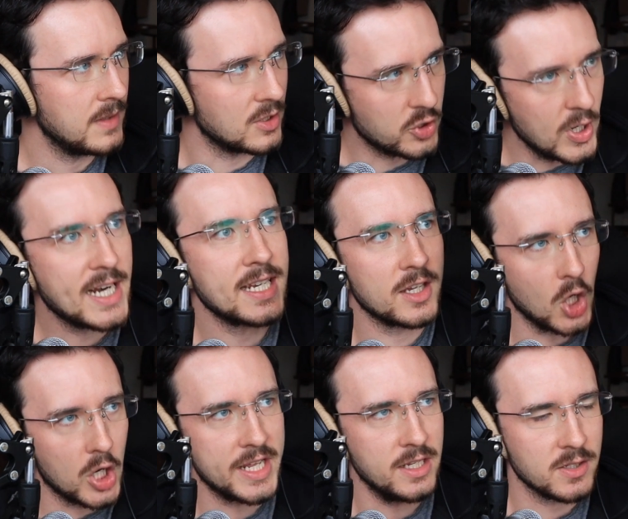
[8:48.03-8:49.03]
attracting an
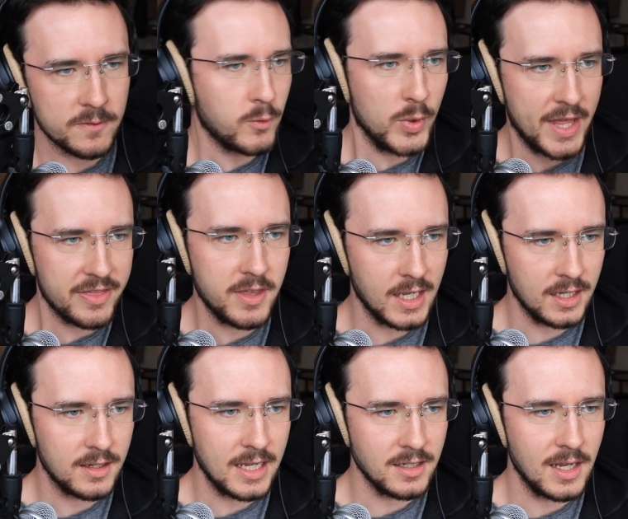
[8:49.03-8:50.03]
audience for that thing
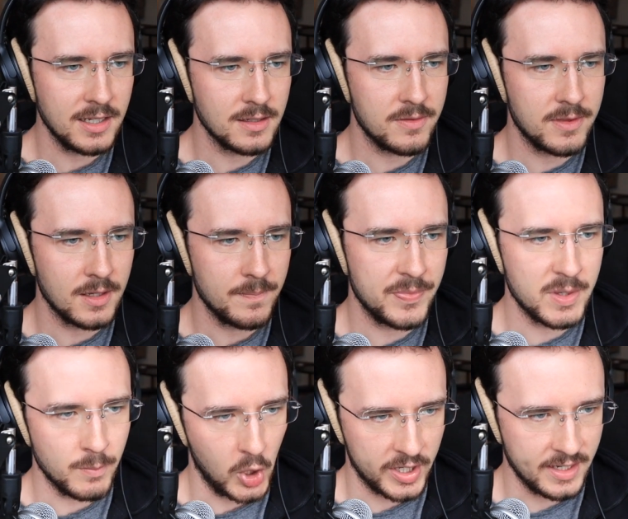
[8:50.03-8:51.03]
and the
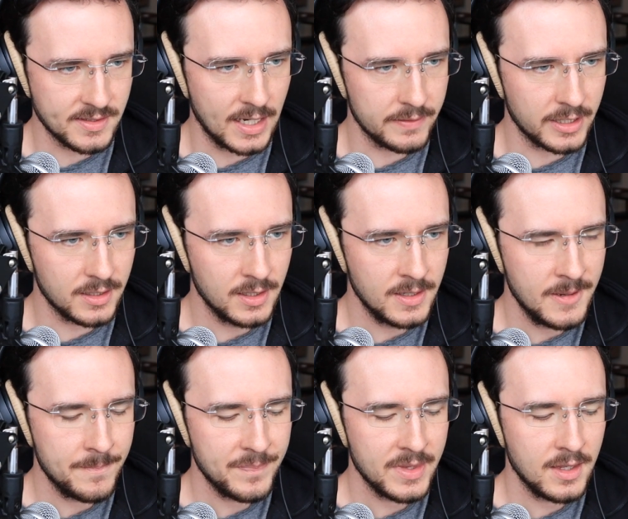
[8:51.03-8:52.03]
marketing side of it.
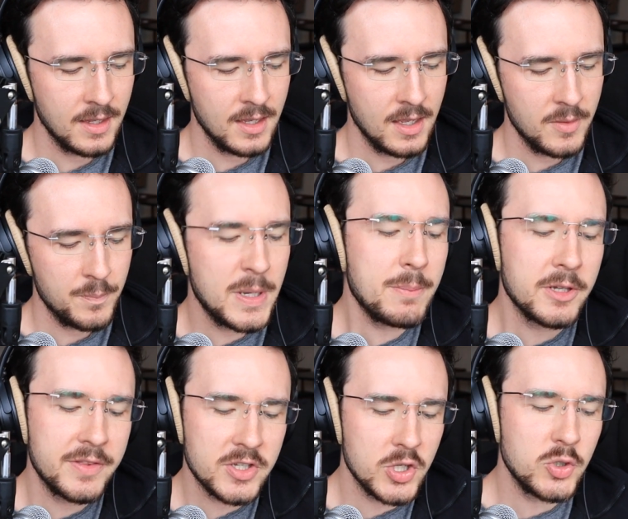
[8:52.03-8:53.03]
People
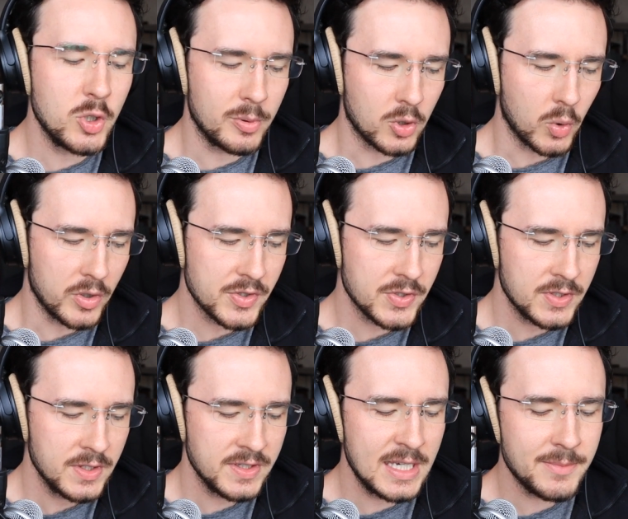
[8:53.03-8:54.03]
in this YouTuber
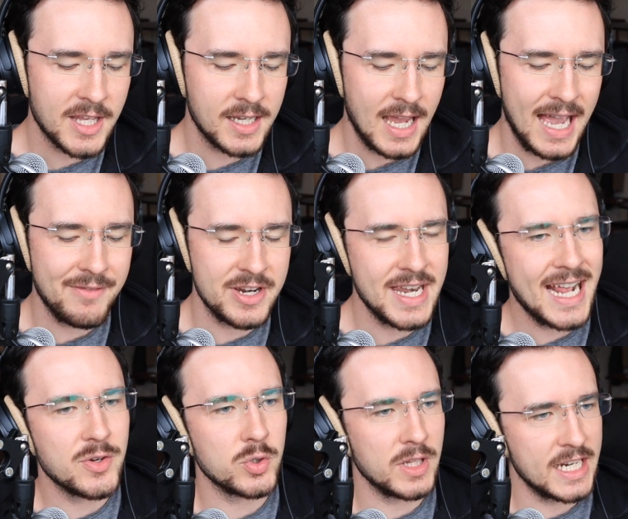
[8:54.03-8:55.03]
course seems like have a
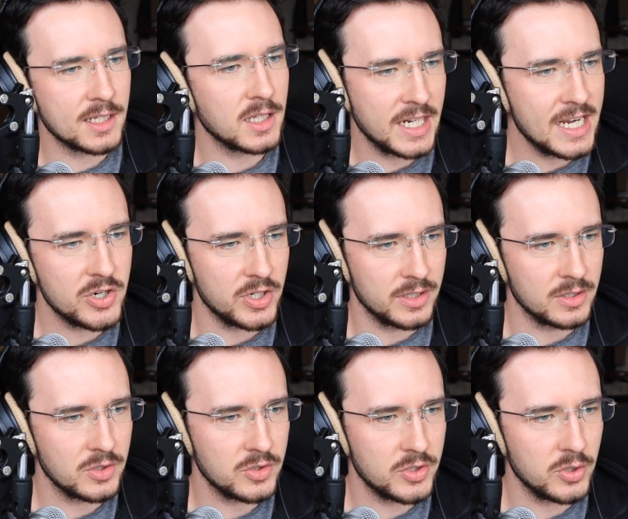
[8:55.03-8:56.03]
natural
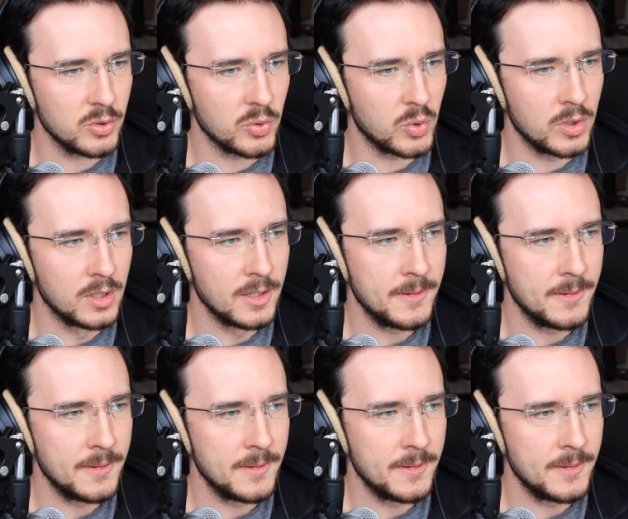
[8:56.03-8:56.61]
inclination to